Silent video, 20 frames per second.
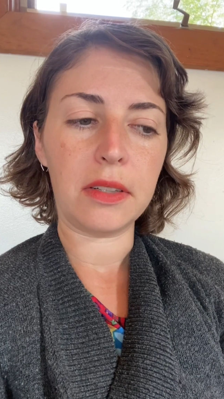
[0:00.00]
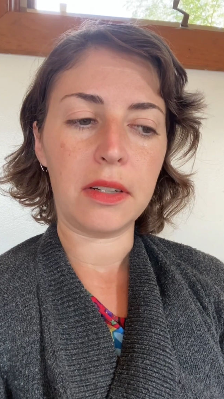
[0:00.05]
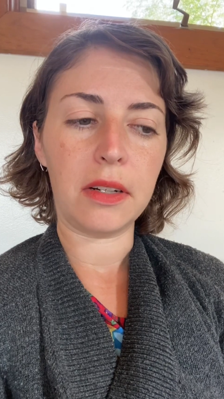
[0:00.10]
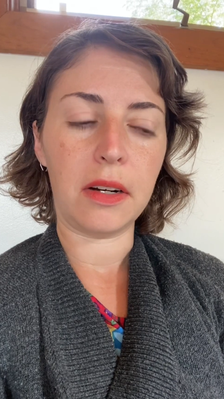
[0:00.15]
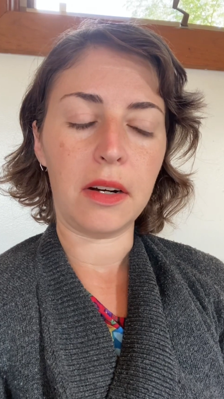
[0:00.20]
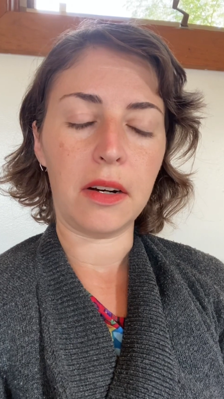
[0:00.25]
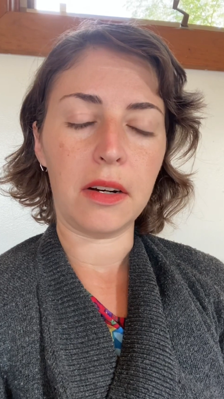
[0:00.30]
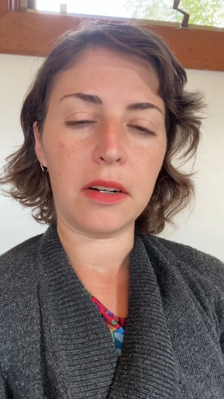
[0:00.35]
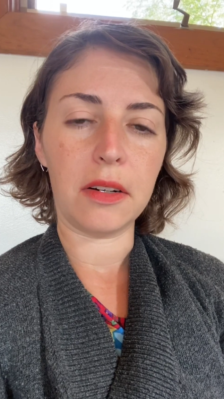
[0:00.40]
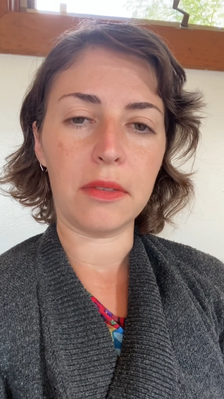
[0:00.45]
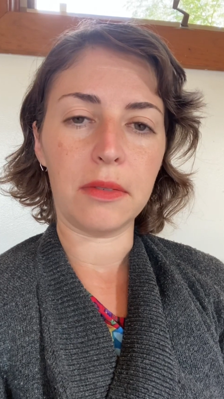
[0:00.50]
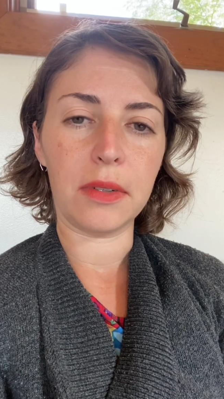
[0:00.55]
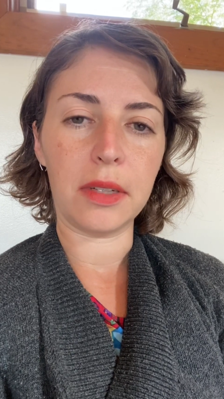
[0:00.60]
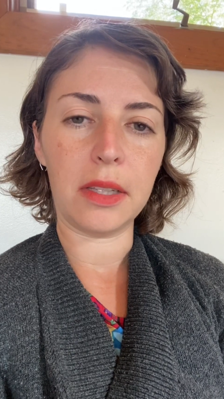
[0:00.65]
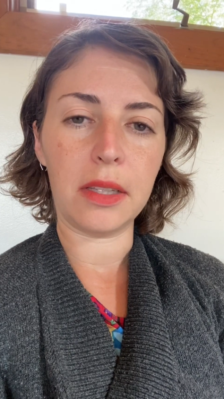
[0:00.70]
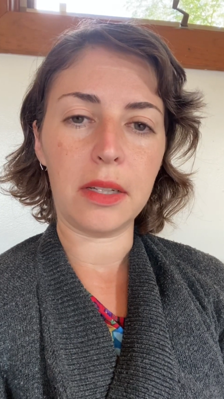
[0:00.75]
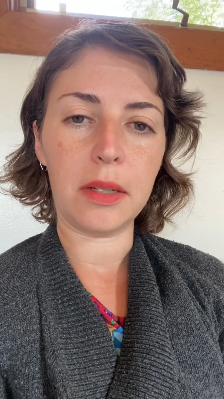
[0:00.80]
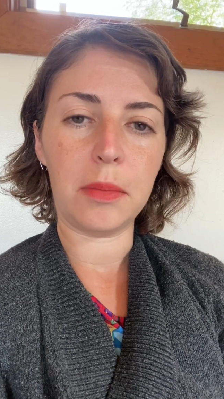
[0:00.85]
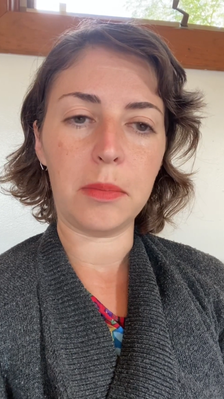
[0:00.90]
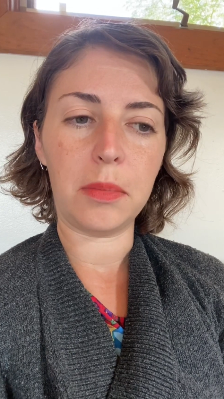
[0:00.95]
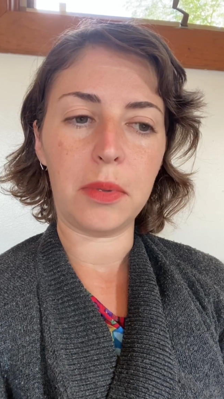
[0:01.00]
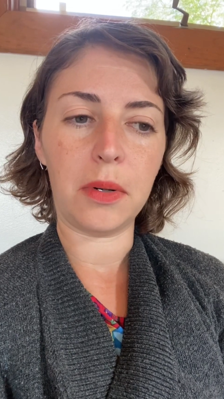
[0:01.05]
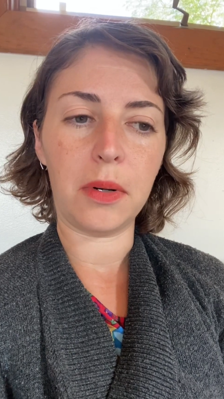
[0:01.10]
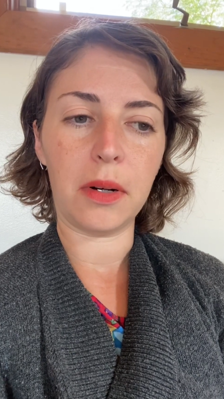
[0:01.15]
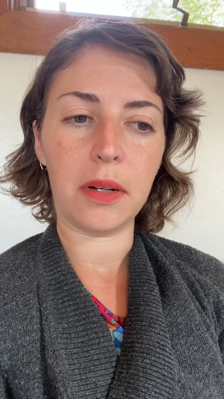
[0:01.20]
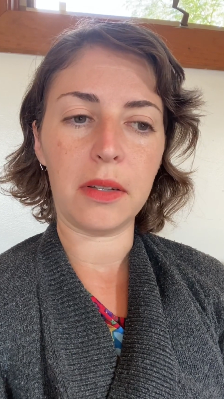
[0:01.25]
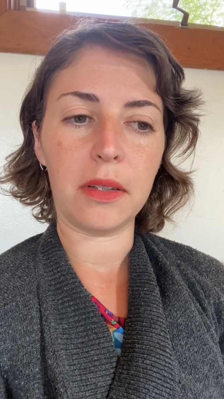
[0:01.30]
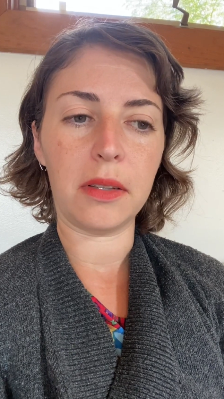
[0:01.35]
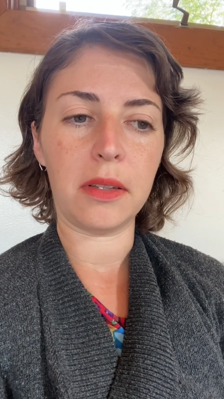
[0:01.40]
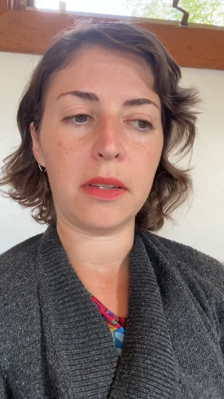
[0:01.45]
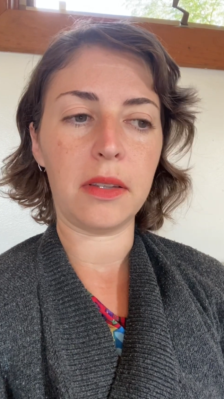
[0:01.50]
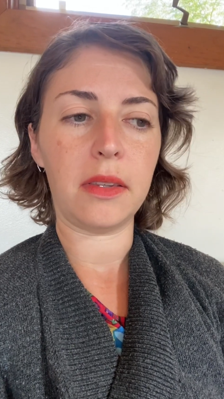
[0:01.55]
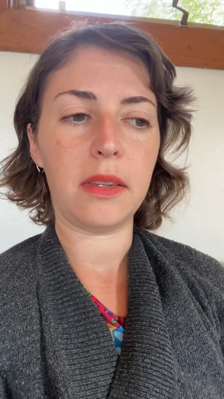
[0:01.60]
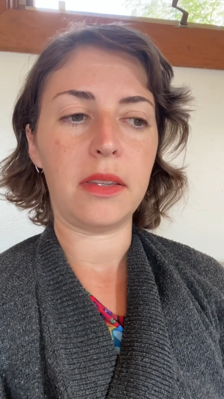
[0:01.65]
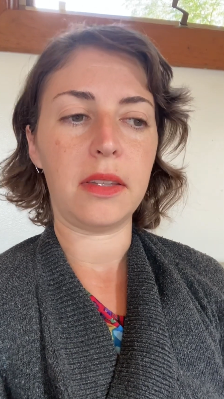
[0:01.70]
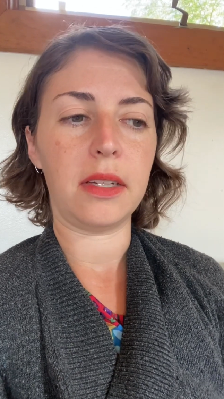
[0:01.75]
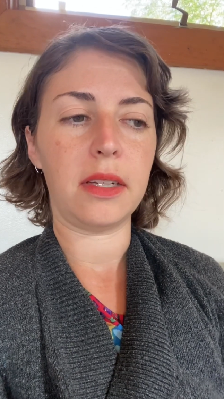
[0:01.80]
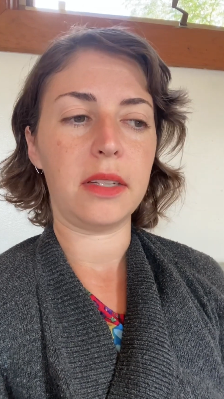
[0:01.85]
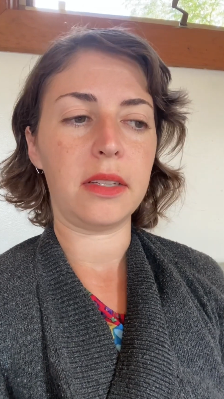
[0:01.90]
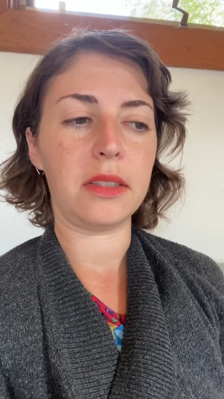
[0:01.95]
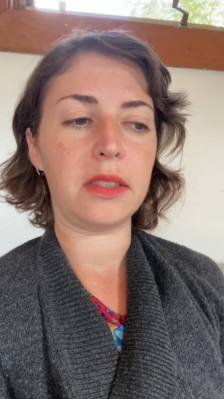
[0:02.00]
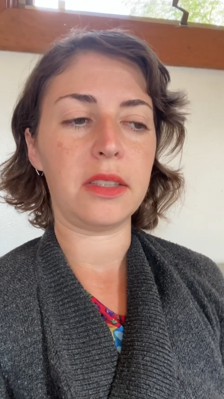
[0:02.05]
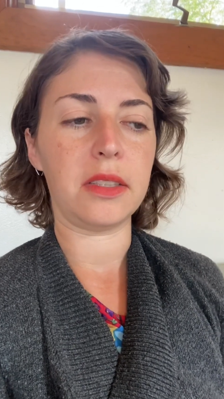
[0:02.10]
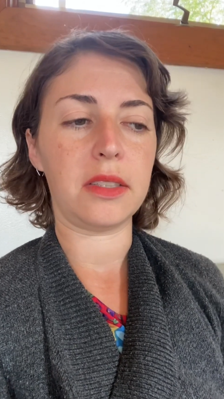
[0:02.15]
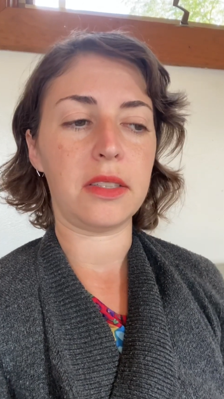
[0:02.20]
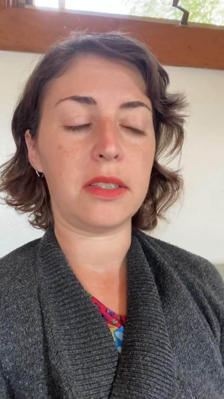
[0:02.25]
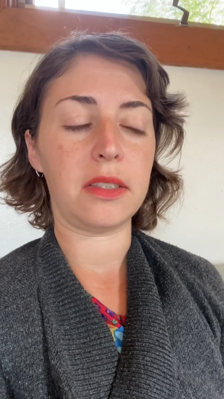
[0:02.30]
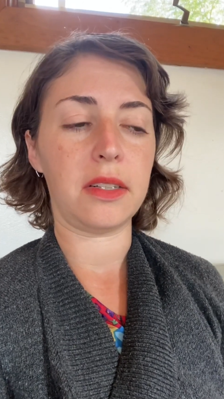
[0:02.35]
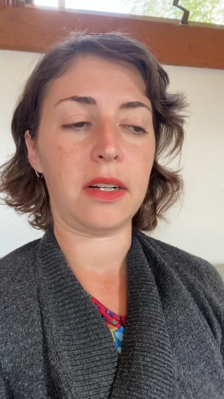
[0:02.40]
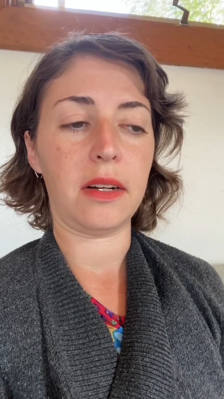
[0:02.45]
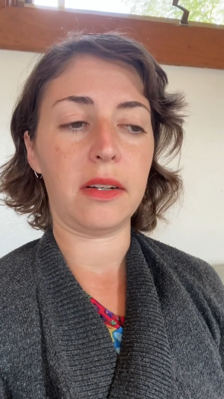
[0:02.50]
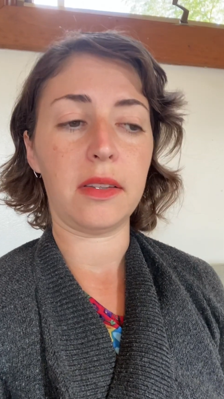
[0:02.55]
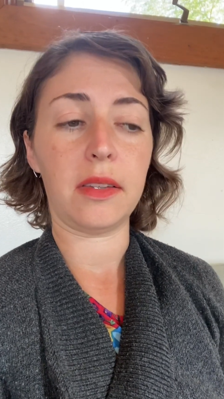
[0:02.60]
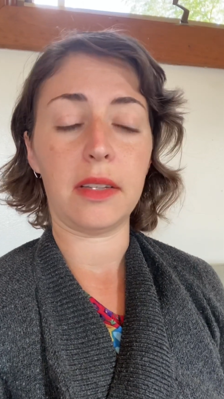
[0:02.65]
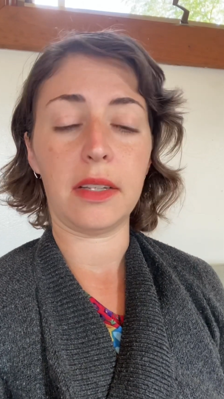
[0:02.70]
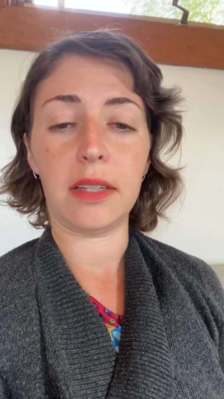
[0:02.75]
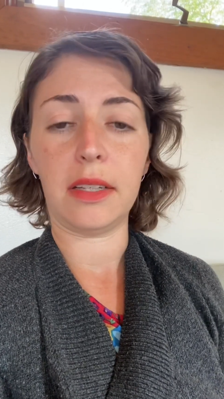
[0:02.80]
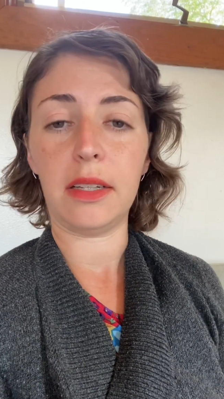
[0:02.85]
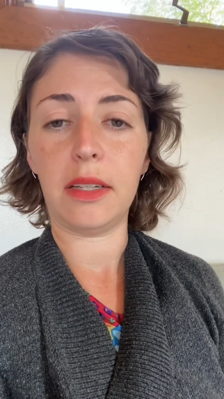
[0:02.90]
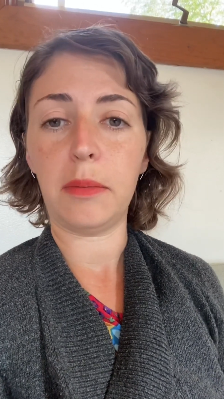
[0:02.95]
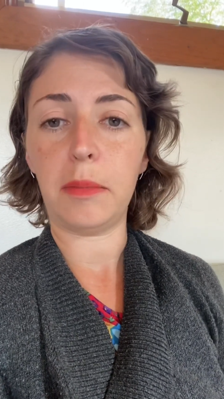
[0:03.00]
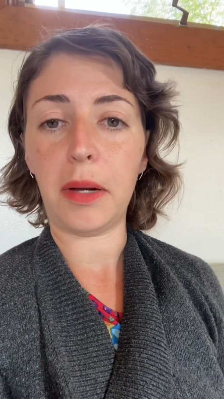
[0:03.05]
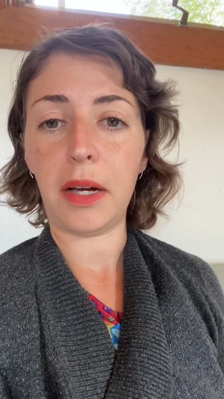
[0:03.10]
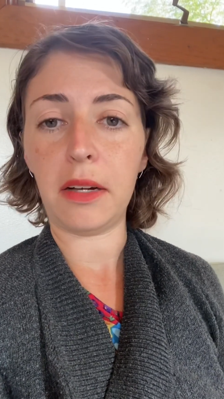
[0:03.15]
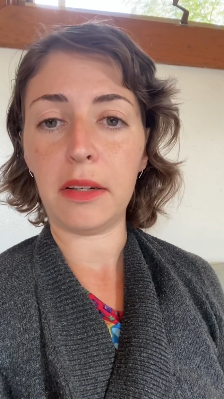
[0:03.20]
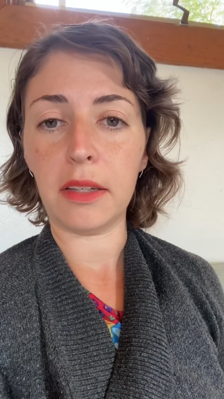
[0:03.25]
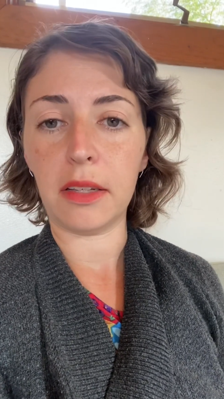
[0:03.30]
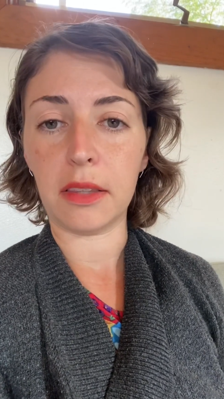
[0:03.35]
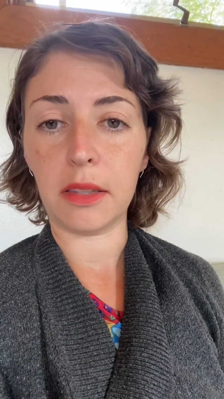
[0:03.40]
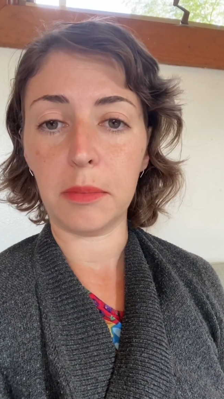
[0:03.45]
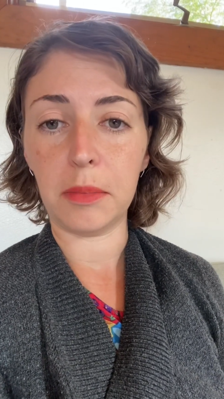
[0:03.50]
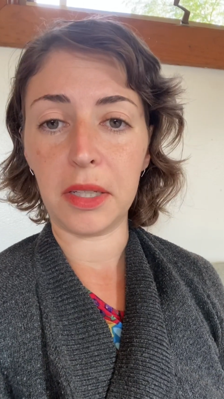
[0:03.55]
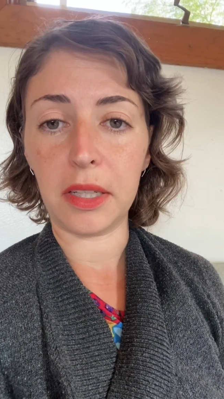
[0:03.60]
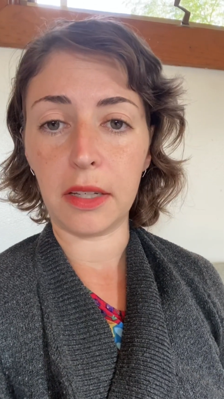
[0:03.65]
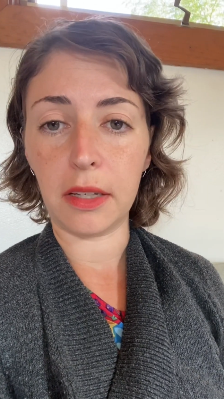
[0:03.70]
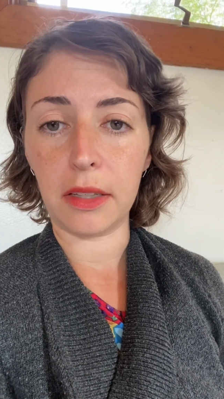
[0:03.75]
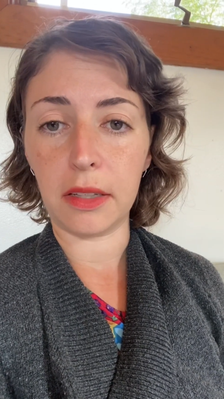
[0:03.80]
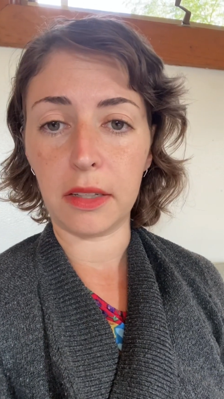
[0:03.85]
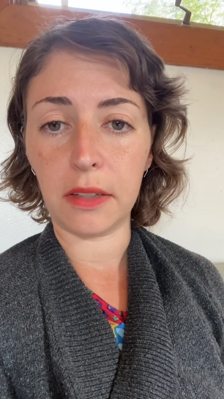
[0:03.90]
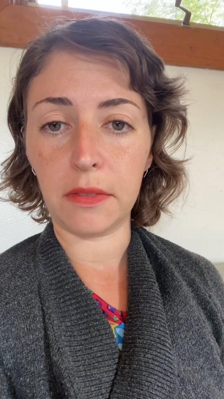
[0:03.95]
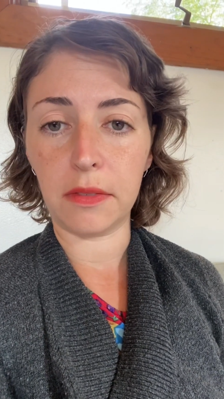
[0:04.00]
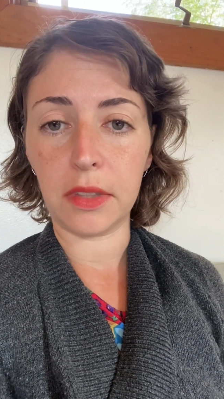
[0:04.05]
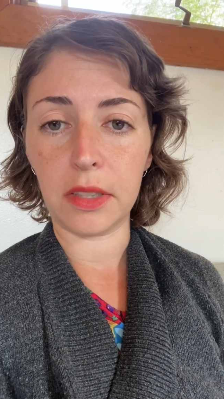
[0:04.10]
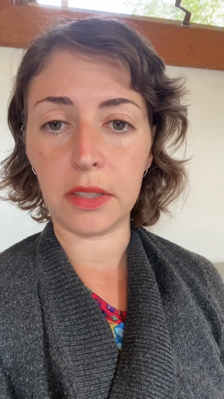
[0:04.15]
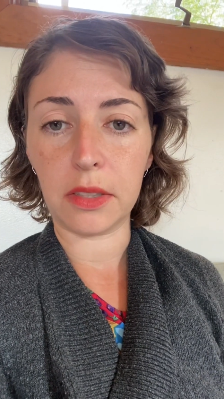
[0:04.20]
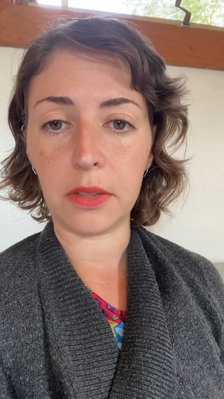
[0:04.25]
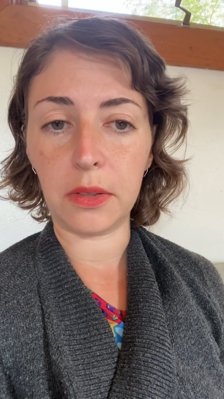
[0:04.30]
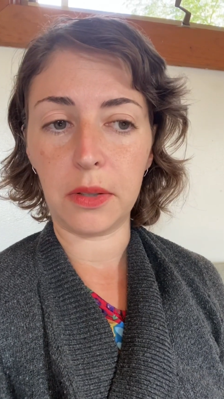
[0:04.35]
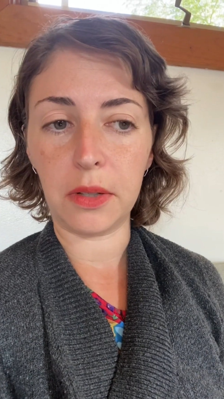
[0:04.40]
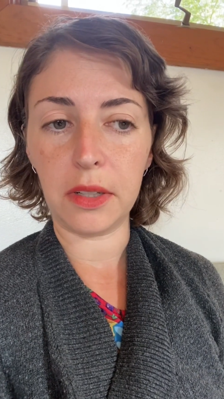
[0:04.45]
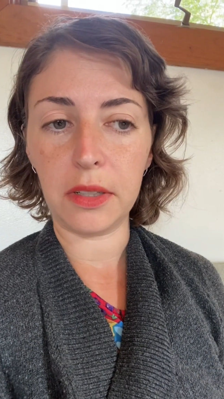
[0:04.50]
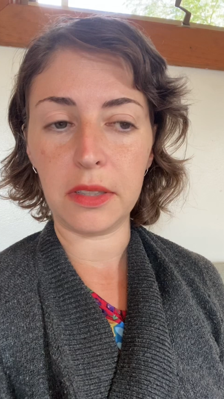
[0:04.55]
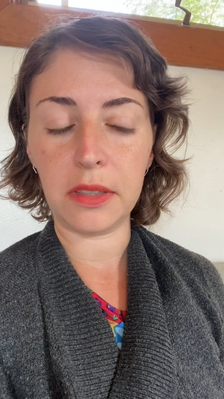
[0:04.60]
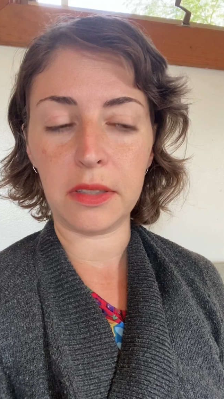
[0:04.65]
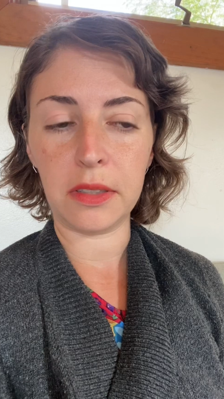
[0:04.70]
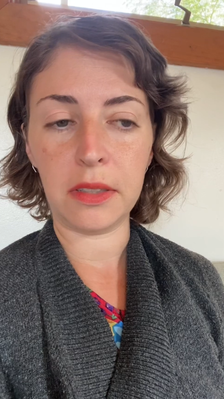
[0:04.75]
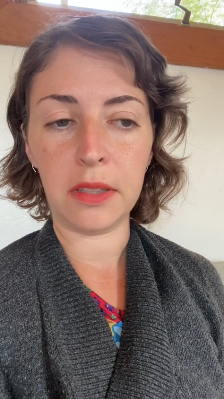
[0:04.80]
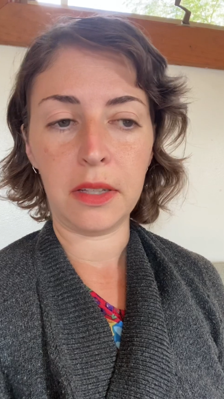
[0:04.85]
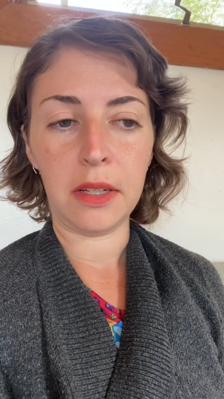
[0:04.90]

are a really important thing to start thinking about at the beginning of this course